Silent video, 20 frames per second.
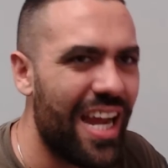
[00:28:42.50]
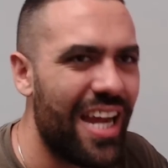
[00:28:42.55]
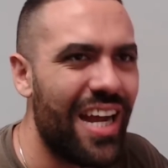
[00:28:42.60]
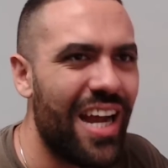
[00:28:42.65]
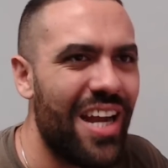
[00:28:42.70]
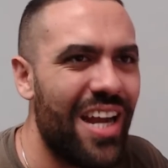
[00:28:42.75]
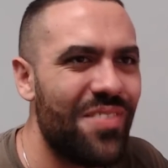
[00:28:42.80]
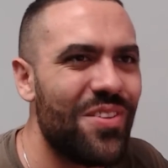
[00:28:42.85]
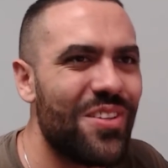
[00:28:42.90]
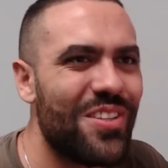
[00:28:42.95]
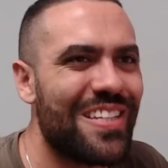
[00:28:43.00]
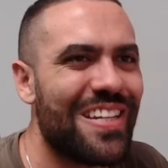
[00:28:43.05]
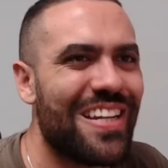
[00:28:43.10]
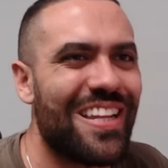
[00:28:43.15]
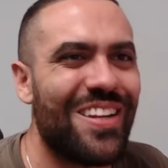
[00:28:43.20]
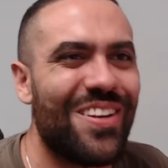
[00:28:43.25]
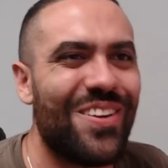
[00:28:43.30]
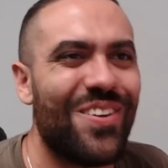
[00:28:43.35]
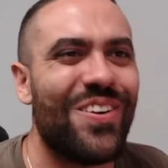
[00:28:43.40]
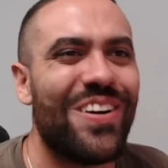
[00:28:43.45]
I'm a
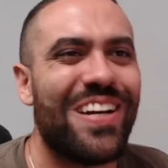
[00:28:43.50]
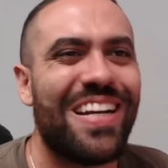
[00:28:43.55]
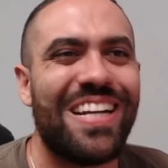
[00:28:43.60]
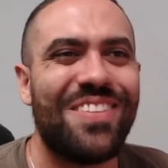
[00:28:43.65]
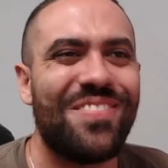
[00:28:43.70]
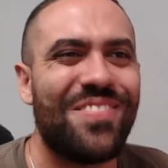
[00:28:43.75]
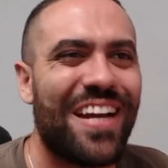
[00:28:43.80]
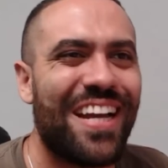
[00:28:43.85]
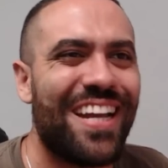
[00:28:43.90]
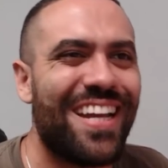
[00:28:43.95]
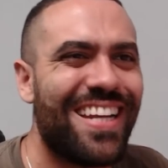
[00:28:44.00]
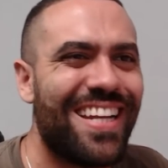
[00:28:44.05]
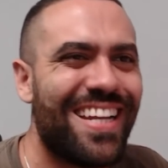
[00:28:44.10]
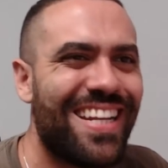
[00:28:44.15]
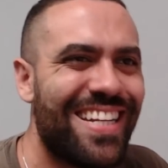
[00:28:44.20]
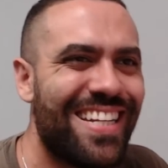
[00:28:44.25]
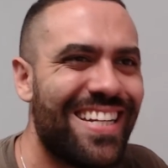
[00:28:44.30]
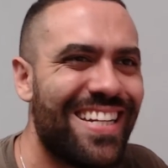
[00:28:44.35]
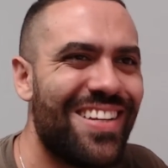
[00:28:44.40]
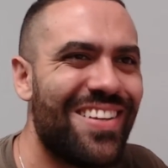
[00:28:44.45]
little annoyed by it
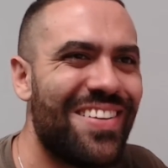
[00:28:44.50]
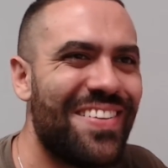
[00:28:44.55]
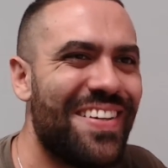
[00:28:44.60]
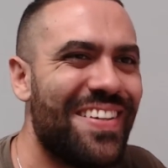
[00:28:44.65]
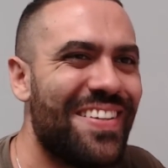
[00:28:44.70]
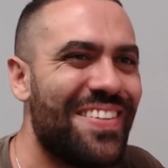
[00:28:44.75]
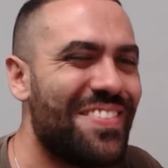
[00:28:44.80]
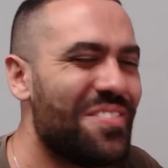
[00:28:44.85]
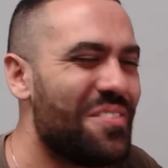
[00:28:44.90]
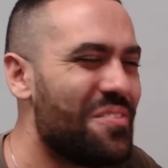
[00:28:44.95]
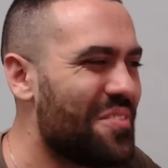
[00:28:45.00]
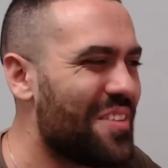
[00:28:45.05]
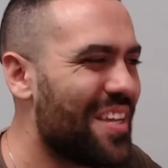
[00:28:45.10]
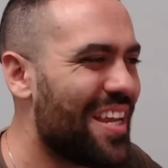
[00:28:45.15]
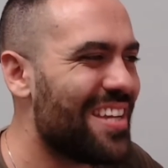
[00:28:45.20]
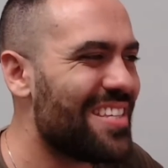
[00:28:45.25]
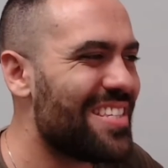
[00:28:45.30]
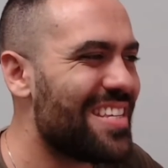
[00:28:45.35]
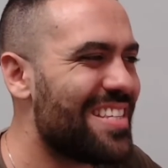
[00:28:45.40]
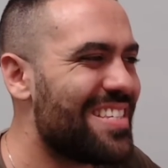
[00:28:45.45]

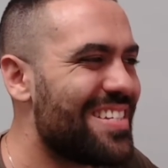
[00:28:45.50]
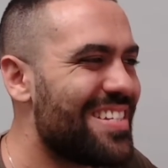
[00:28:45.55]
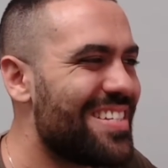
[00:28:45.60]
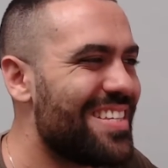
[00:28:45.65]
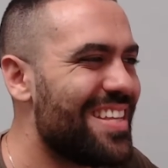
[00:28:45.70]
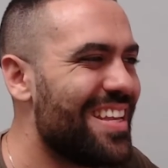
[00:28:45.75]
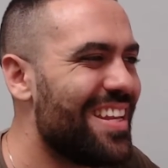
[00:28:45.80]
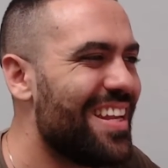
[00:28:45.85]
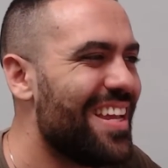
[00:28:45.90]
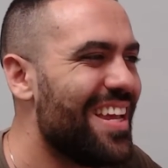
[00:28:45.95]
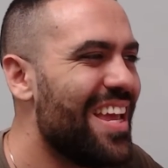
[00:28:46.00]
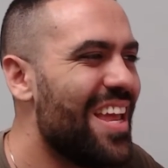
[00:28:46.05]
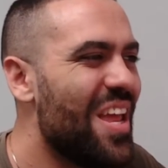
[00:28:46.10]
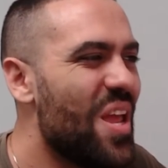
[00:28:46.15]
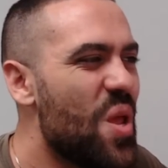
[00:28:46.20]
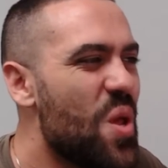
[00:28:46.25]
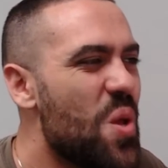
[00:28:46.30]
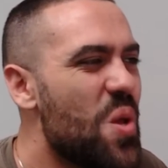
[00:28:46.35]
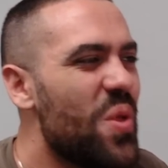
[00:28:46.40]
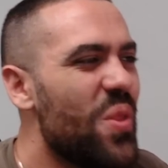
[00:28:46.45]
because it's just that
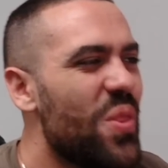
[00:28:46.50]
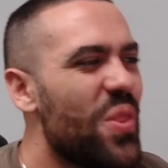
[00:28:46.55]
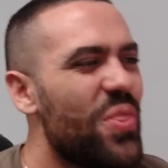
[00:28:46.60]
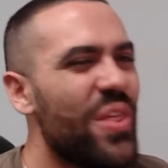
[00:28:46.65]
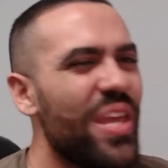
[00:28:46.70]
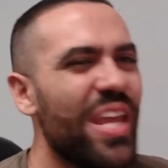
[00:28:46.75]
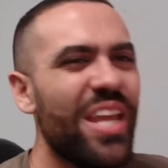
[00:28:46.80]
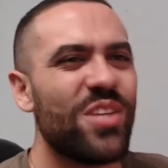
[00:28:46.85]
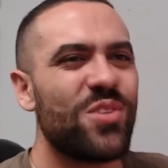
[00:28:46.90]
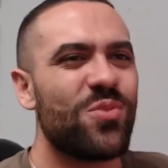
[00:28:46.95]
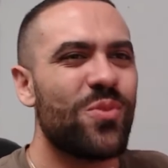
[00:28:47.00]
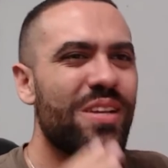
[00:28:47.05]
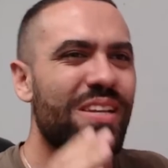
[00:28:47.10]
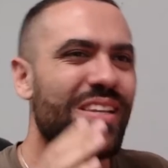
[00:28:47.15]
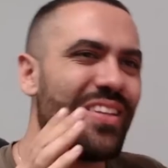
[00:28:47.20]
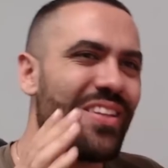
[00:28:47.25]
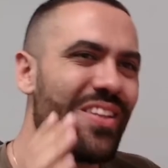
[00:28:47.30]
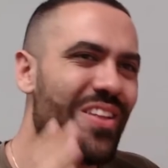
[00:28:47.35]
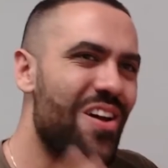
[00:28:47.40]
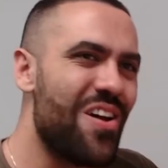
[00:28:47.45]
the thing is
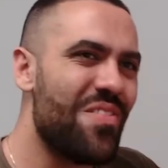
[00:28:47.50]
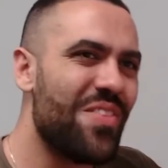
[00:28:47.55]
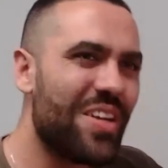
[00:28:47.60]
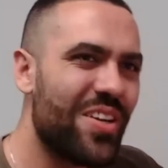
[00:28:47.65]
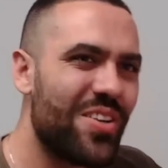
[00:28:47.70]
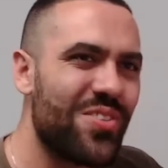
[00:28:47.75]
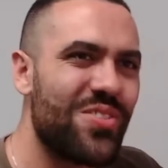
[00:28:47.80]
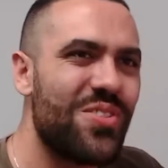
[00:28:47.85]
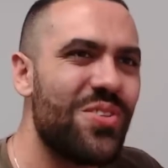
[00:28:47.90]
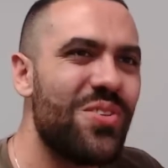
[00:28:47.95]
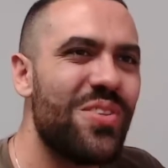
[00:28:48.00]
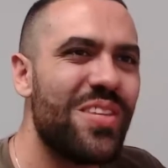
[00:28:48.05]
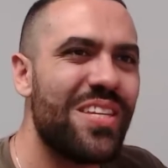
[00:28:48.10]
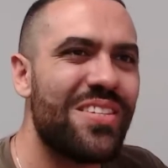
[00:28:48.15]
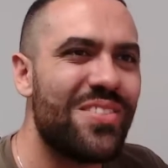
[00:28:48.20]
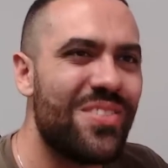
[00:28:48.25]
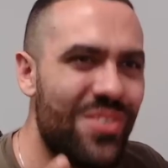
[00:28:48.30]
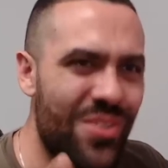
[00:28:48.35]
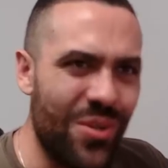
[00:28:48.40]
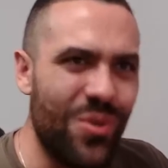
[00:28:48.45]
when lawmakers do
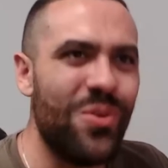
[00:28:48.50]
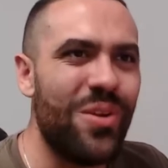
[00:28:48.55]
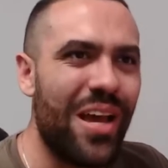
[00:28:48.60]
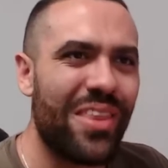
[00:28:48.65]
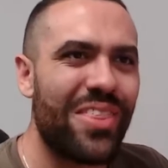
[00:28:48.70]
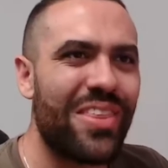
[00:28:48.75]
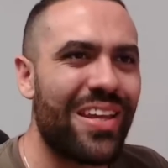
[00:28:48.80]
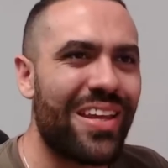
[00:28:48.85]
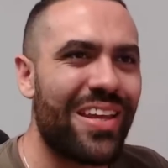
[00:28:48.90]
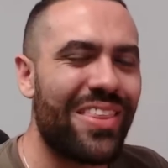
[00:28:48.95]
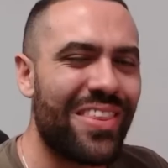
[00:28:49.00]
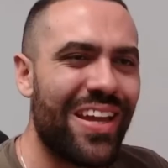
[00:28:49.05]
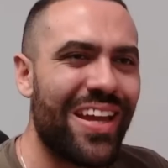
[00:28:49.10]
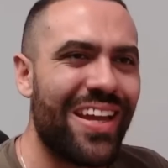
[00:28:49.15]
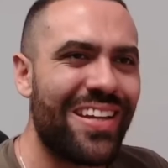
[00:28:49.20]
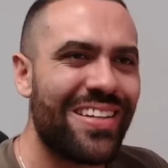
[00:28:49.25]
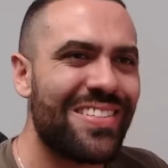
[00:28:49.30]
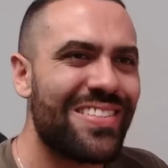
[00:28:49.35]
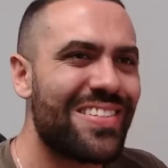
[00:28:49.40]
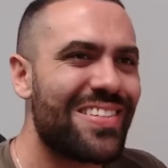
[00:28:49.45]
these do nothing
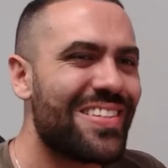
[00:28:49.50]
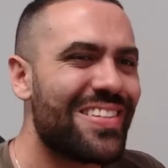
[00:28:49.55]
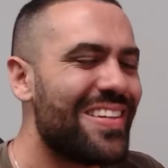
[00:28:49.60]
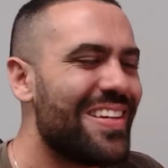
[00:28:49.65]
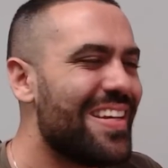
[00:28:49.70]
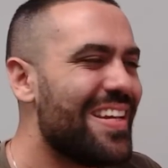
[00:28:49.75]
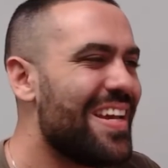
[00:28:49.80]
things,